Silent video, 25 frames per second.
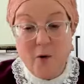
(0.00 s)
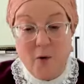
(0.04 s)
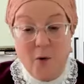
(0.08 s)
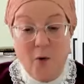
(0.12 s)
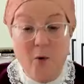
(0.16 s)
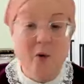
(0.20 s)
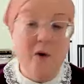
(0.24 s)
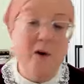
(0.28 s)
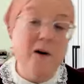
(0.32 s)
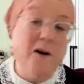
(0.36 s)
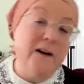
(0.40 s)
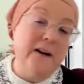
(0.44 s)

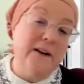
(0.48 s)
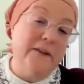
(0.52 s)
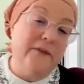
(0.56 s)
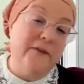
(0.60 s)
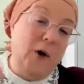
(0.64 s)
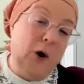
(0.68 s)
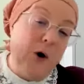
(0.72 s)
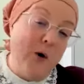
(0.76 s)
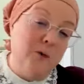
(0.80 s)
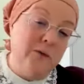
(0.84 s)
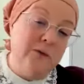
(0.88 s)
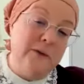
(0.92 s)
Or if
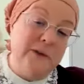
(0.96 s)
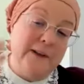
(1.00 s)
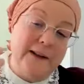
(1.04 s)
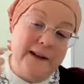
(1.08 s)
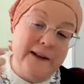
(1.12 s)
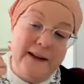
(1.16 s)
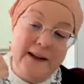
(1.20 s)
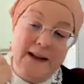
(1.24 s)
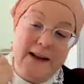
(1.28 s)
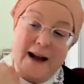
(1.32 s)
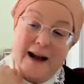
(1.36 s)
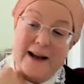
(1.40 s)

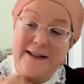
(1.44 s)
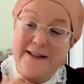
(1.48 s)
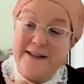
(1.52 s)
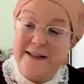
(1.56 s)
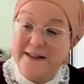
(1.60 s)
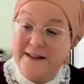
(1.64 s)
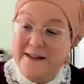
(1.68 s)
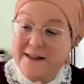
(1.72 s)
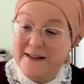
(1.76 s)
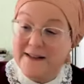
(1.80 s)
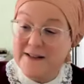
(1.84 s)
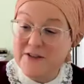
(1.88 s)
only I
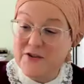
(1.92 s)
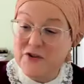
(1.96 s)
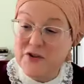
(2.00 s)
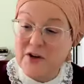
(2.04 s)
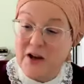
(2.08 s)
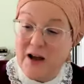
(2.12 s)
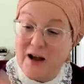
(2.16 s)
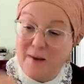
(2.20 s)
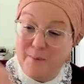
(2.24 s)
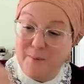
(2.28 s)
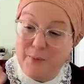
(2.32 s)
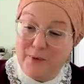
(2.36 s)
did this
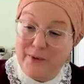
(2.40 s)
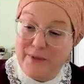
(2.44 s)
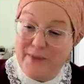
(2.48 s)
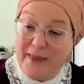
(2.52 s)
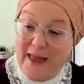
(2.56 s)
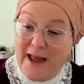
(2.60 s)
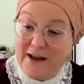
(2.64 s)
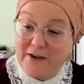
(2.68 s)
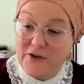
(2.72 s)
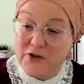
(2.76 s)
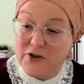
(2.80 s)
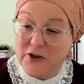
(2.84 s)
job or
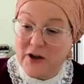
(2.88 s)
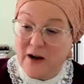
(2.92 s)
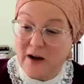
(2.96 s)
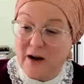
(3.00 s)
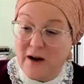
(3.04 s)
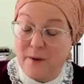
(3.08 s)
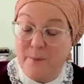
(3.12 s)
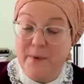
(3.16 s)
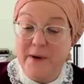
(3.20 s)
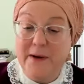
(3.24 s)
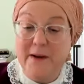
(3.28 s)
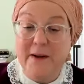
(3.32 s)
that
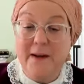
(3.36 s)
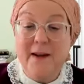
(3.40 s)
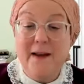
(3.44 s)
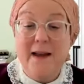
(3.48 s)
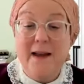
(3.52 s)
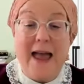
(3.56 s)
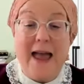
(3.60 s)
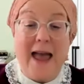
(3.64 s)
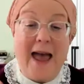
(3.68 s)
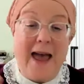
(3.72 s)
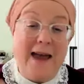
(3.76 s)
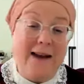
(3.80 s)
job
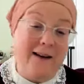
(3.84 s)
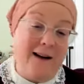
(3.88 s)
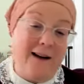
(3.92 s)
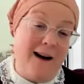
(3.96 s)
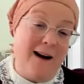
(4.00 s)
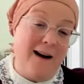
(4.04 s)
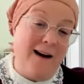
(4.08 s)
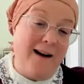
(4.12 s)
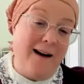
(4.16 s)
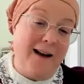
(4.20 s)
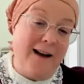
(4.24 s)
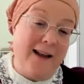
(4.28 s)
and
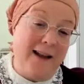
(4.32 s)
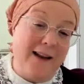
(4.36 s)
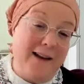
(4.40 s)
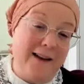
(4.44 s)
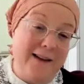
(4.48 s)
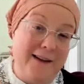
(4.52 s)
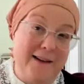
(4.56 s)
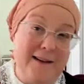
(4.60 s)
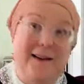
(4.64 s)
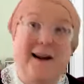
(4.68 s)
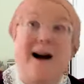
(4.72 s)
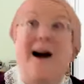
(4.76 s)

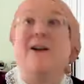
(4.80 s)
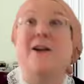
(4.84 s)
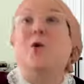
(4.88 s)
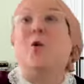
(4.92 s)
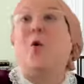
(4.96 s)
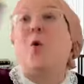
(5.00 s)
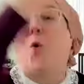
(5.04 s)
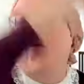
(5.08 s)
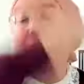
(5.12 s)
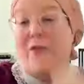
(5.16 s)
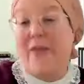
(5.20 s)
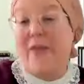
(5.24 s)
I got
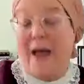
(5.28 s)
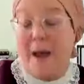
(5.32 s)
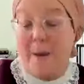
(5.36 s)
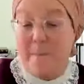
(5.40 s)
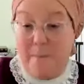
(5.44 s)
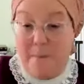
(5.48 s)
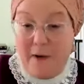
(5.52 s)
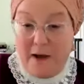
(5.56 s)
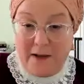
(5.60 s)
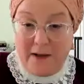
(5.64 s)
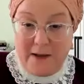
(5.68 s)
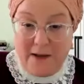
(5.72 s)
all that
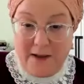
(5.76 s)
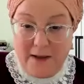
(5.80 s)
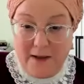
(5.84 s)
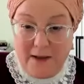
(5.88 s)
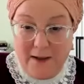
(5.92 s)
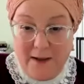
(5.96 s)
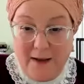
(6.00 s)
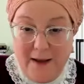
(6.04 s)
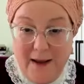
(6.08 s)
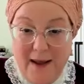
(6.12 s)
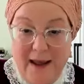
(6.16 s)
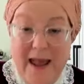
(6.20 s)
money
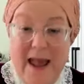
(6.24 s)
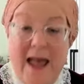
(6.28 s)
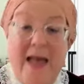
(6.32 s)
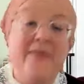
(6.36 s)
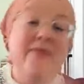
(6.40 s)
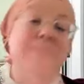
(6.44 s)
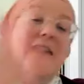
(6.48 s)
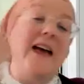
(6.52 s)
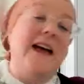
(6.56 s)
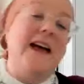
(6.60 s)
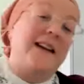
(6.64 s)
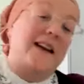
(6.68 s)

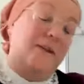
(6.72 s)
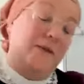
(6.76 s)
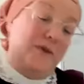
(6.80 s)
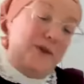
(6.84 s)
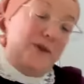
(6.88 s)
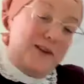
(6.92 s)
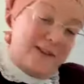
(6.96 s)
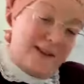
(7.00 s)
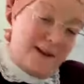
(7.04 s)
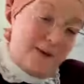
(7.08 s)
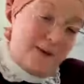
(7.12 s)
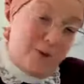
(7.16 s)
and then
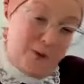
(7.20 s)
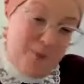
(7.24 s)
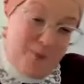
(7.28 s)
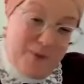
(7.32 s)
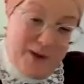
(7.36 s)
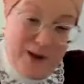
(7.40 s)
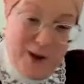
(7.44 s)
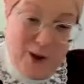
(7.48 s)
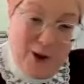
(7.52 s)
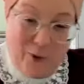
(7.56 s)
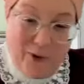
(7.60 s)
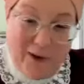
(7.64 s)
everything would
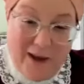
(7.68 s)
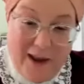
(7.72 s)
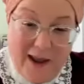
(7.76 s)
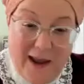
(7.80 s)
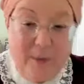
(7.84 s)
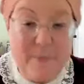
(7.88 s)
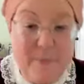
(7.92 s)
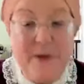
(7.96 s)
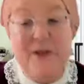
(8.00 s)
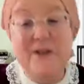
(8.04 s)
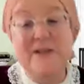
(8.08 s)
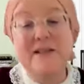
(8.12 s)
be
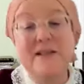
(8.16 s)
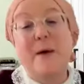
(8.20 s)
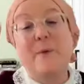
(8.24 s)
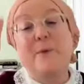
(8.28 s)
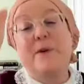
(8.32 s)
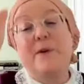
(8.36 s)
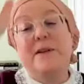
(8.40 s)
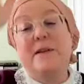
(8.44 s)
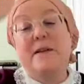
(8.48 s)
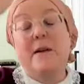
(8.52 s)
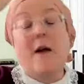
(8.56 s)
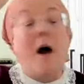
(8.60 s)
okay because I
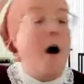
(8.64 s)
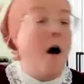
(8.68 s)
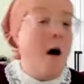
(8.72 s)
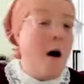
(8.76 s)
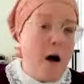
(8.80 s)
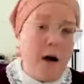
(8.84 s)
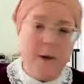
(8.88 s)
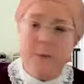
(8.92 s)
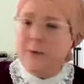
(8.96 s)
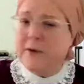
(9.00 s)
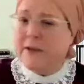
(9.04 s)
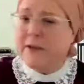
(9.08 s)
would
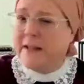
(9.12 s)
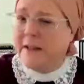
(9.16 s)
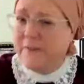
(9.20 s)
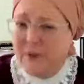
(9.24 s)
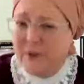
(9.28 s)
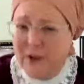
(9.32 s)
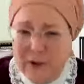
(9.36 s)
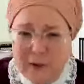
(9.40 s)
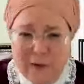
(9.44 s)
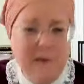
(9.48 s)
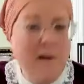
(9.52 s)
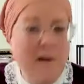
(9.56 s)
give
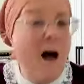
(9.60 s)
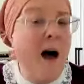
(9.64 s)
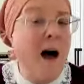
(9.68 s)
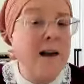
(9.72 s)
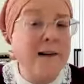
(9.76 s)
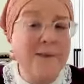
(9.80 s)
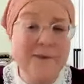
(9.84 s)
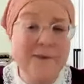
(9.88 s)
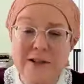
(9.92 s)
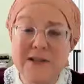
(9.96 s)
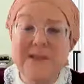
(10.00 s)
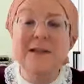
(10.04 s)
a
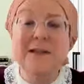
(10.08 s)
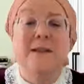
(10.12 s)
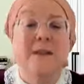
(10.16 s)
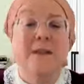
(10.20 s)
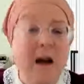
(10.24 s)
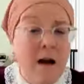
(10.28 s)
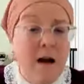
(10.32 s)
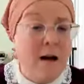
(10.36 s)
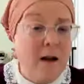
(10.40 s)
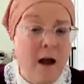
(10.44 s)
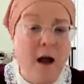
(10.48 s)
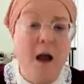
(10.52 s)
lot of
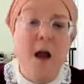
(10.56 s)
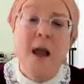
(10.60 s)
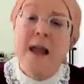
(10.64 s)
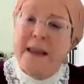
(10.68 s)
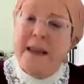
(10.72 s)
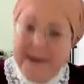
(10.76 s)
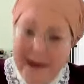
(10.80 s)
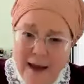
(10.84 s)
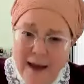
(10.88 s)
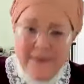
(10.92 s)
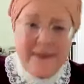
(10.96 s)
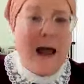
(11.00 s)
tzedakah.
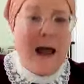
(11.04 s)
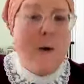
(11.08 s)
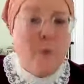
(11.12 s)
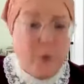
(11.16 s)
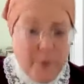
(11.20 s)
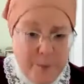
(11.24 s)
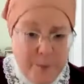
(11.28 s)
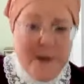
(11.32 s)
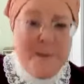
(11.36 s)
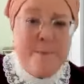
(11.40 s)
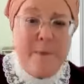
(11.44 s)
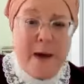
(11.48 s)
Yeah, that
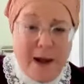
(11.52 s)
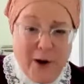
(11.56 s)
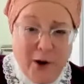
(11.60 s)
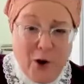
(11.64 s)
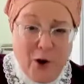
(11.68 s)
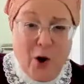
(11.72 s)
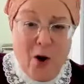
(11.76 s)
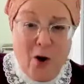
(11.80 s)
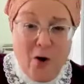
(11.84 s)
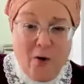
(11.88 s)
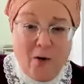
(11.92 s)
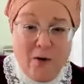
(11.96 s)
would be my
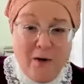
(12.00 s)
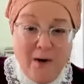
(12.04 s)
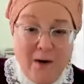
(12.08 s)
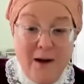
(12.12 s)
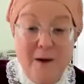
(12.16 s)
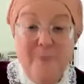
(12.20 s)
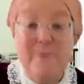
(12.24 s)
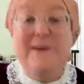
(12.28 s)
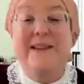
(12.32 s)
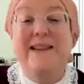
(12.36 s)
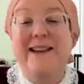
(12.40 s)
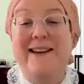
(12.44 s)
goal.
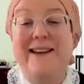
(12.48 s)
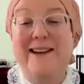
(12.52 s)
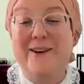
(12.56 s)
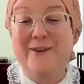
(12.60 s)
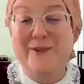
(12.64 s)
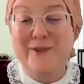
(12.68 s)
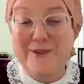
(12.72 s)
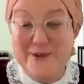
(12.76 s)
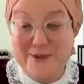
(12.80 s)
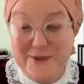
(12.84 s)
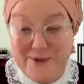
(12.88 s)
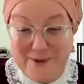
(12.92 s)
But then I'd
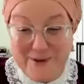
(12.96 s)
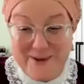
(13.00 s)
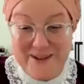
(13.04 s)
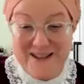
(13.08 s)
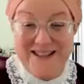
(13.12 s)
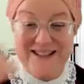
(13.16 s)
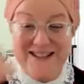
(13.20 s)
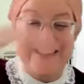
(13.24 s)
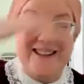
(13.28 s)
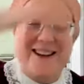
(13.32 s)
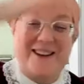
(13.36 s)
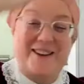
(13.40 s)
also do
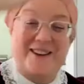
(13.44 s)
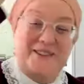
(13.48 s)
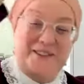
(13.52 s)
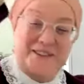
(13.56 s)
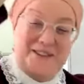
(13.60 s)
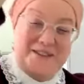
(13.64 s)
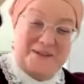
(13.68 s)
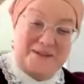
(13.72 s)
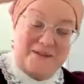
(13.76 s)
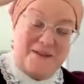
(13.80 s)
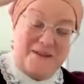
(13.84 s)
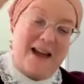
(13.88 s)
this and I'd
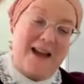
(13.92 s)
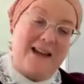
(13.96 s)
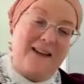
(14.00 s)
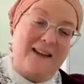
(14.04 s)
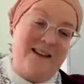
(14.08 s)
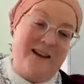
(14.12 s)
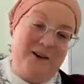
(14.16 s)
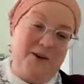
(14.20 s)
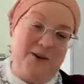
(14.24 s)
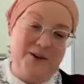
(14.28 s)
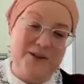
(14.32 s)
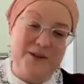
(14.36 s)
also do that
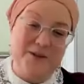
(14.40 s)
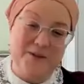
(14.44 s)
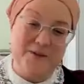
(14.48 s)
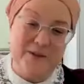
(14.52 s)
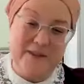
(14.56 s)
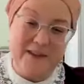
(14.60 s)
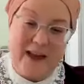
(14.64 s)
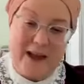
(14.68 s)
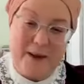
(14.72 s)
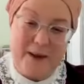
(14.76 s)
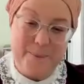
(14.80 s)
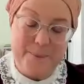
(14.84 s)
and I'd also do
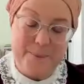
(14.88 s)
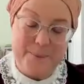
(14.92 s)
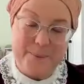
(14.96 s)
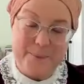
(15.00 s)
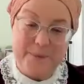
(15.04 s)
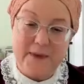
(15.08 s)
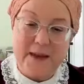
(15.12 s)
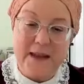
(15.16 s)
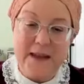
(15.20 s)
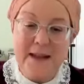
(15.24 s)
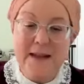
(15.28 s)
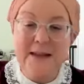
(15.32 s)

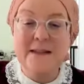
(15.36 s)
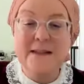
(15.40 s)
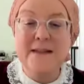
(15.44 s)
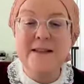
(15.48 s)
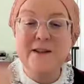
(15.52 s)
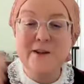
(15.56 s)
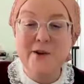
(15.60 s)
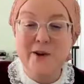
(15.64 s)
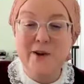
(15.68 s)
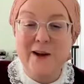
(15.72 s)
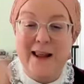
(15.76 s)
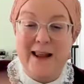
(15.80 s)
that. Is
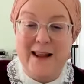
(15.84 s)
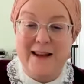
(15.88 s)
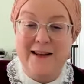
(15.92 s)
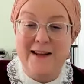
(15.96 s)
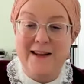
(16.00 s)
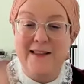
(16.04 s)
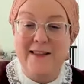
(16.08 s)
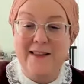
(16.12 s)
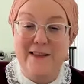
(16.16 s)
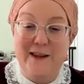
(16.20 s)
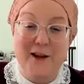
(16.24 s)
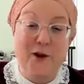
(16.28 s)
there
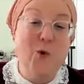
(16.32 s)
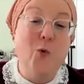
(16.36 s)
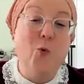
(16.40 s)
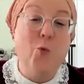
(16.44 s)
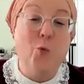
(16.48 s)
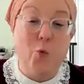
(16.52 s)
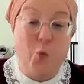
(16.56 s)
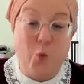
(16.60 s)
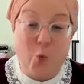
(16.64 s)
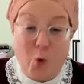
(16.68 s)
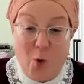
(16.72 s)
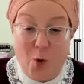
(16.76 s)
anything
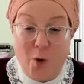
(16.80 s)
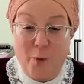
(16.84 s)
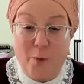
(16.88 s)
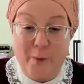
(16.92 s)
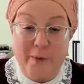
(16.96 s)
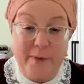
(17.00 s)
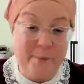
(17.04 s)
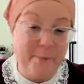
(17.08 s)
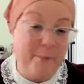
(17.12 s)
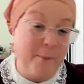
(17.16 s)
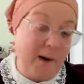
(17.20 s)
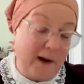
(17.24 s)
wrong
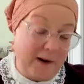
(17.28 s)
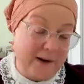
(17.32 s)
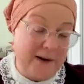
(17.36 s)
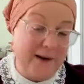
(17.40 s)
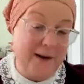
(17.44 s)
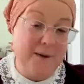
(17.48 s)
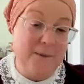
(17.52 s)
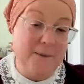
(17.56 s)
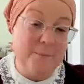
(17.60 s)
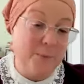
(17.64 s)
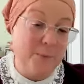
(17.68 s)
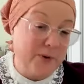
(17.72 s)
with
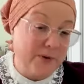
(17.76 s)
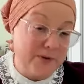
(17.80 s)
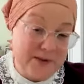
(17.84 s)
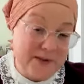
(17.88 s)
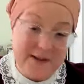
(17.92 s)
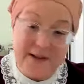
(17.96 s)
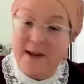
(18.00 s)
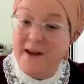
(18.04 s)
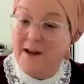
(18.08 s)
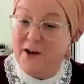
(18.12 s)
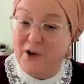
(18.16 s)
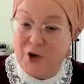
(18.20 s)
money per
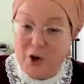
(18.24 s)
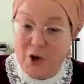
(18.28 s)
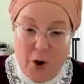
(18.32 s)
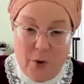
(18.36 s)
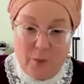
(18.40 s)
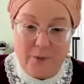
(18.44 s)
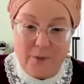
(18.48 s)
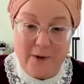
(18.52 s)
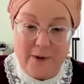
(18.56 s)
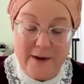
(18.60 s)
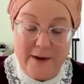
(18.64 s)
se? No.